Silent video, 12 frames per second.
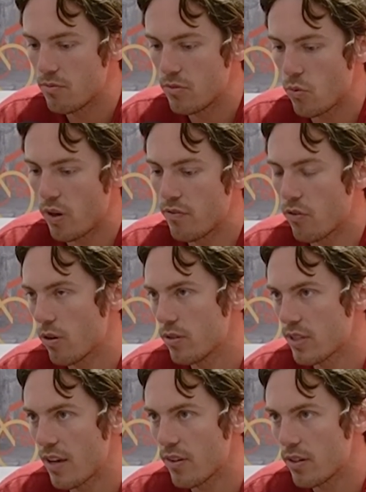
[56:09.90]
24
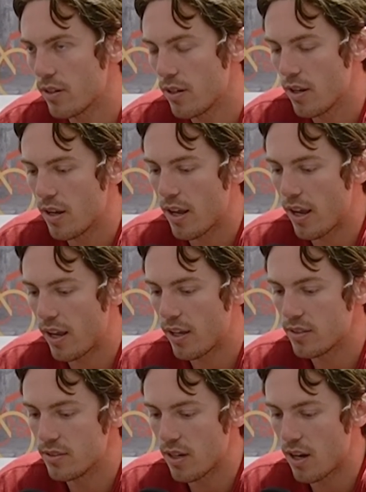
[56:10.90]
7.
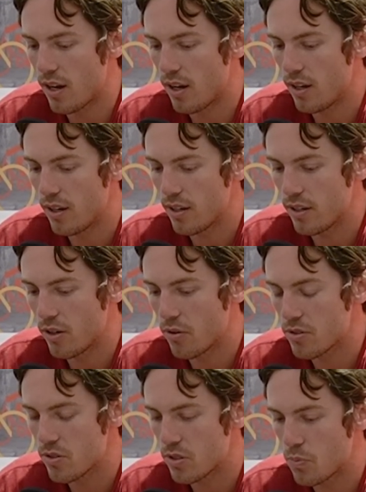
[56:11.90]
And, uh, you know,
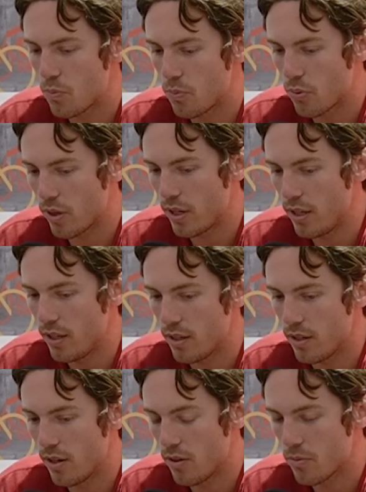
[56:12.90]
it's, it's pretty,
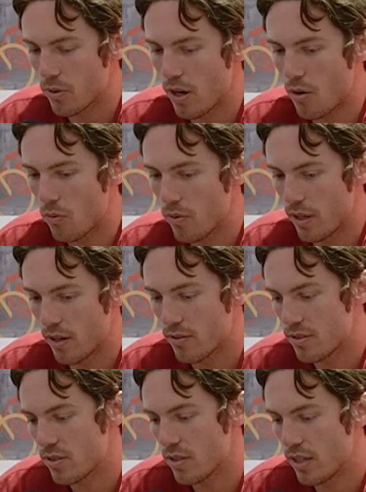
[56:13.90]
you know, and we're not, you know,
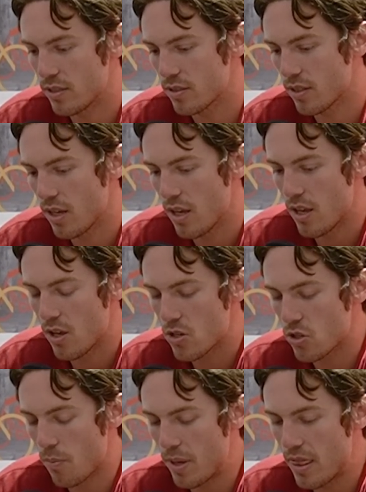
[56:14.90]
it's, it's,
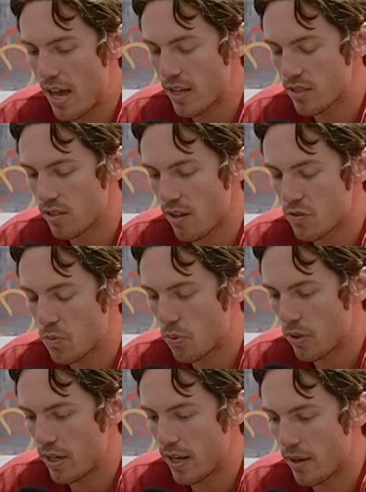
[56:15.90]
so I mean, that stuff's
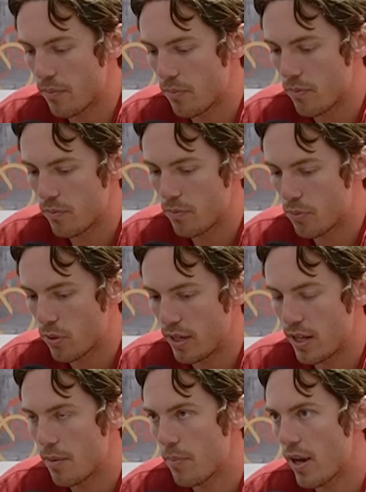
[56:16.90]
pretty damn pretty
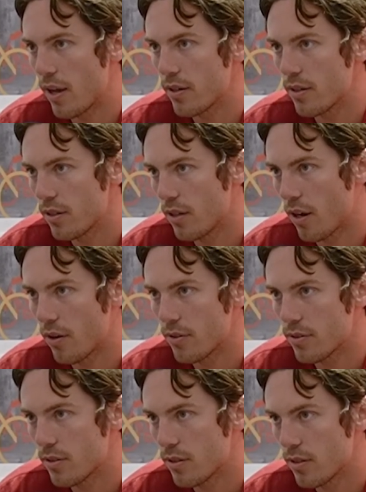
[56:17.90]
damn bad, you know.
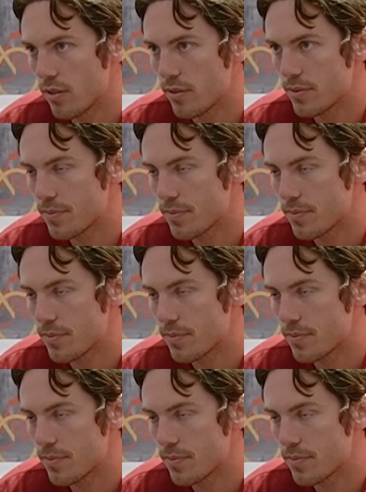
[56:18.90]
Yeah,